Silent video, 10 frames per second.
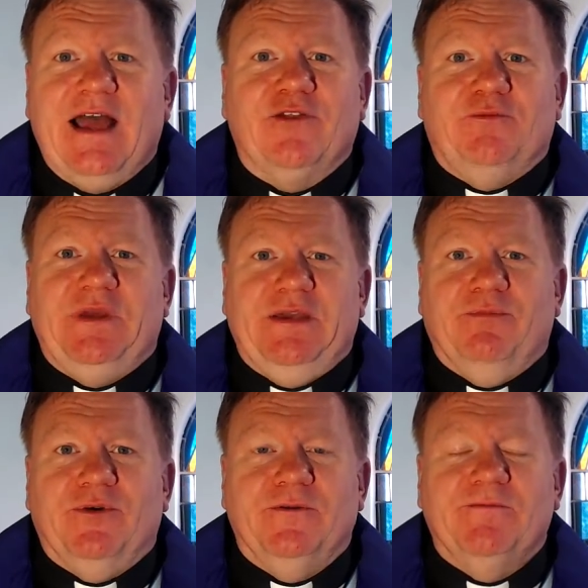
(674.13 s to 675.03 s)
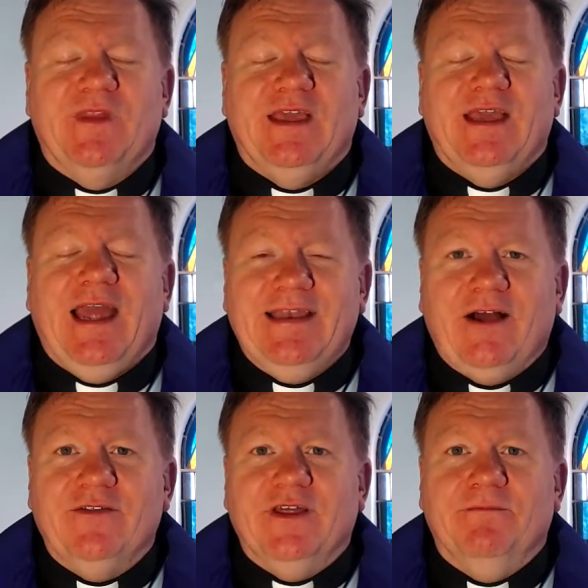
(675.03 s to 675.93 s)
other people and
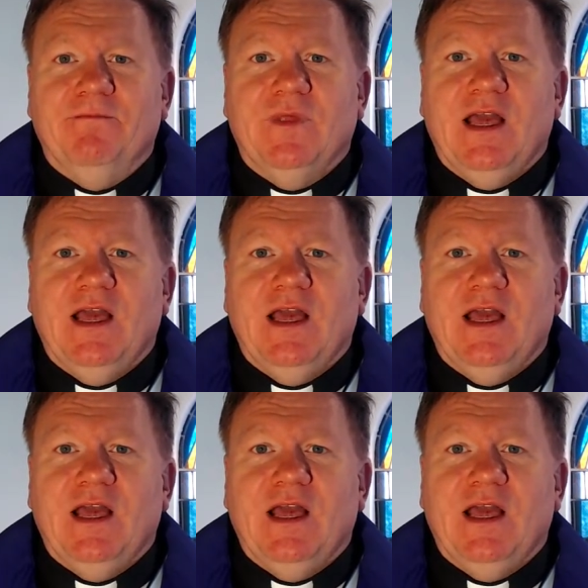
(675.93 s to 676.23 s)
tell them,